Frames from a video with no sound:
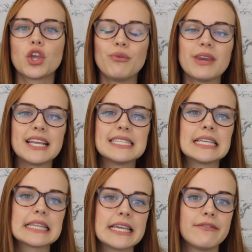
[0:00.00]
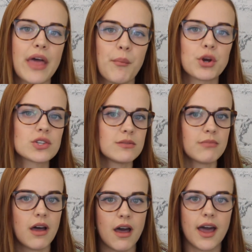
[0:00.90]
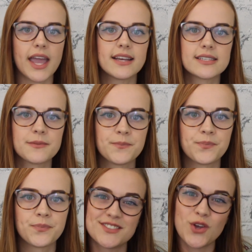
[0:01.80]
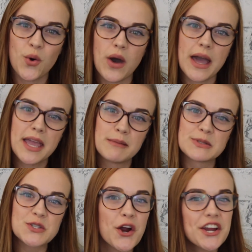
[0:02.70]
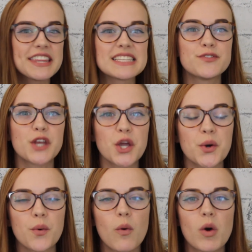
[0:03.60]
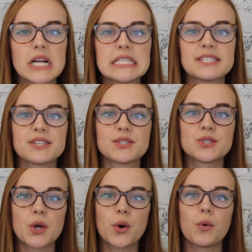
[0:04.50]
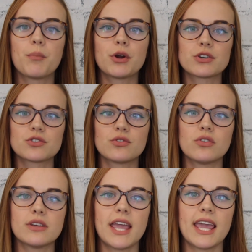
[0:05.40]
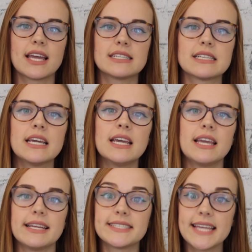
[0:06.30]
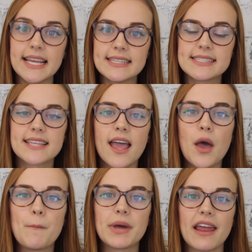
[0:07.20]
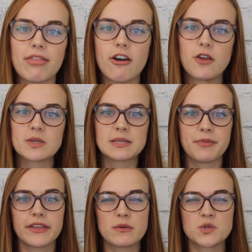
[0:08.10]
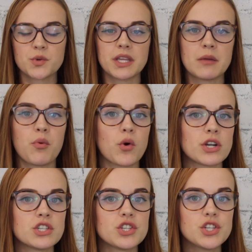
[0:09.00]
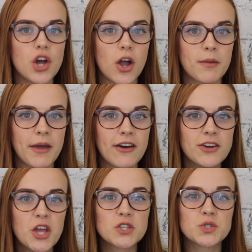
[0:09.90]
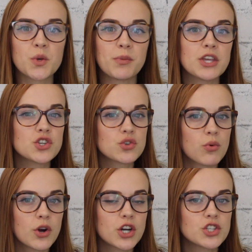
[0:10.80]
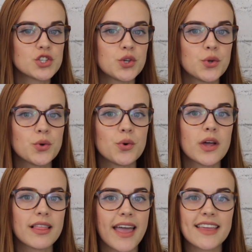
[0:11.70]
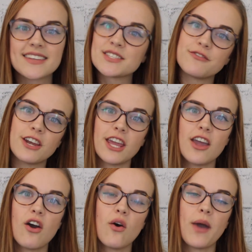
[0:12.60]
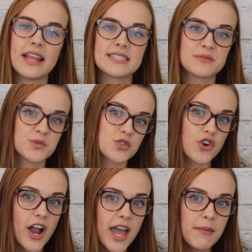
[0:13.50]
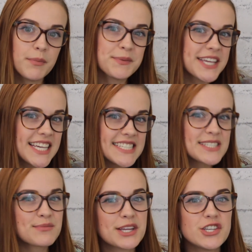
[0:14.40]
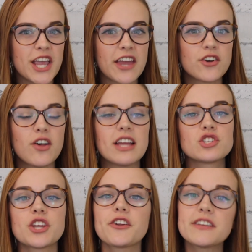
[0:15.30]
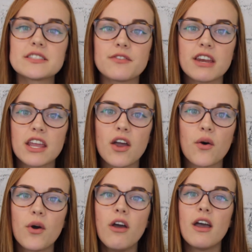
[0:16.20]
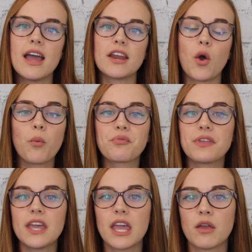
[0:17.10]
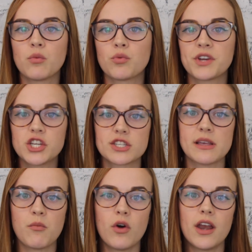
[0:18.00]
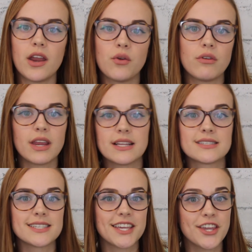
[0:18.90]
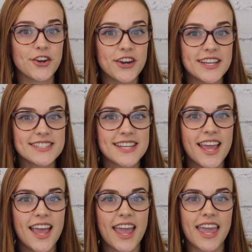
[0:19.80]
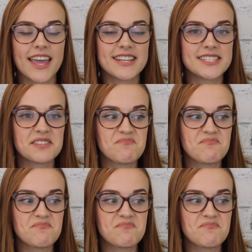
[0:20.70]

you need to leave that person behind. So I am sorry this video was so personal and intense, but I thought it was something that was really important to talk about. So be sure to like this video and subscribe, please, to my channel, and share this video, and hopefully it will reach someone who needs to hear it, and